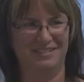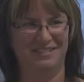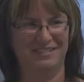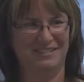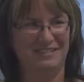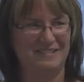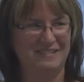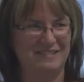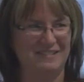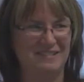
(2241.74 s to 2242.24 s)

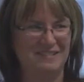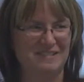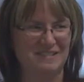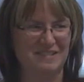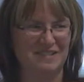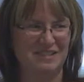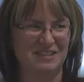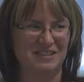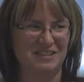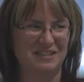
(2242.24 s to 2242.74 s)
I only
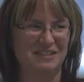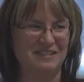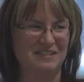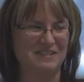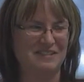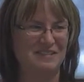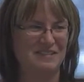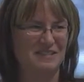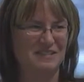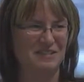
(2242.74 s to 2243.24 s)
ask because in our
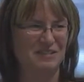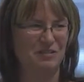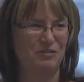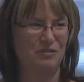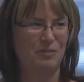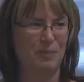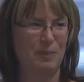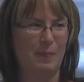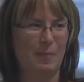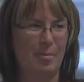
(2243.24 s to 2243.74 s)
industry, we
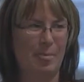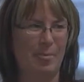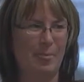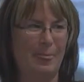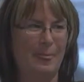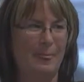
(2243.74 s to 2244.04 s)
deal with